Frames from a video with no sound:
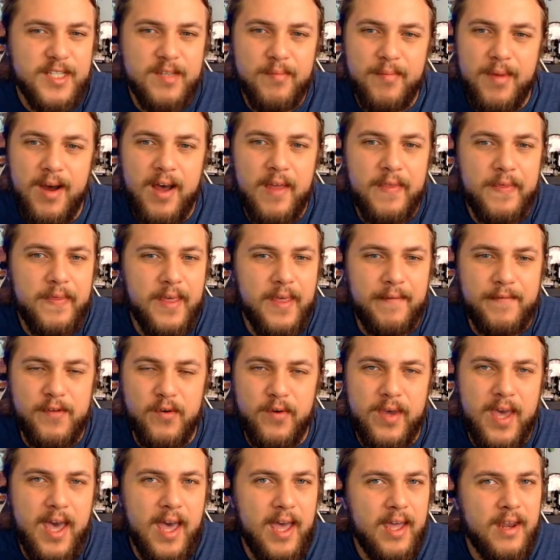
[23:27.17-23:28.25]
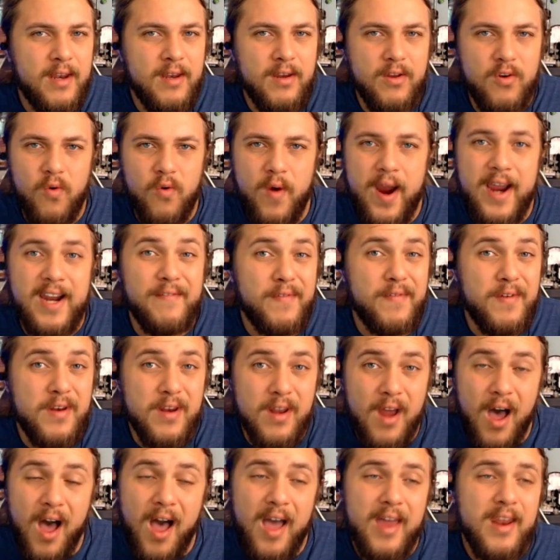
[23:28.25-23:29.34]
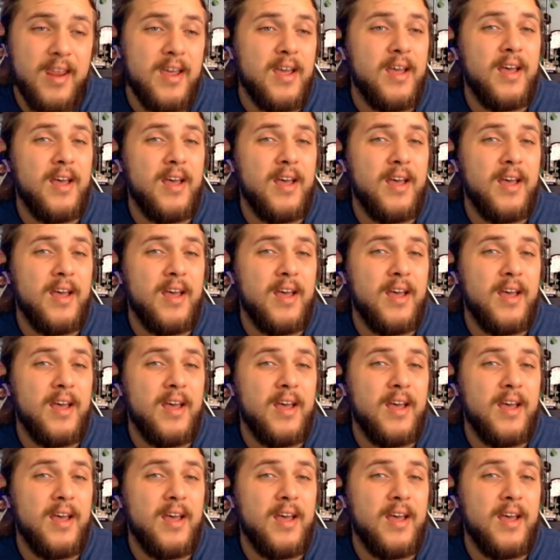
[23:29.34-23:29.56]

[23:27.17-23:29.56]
a month if you can, great. If not,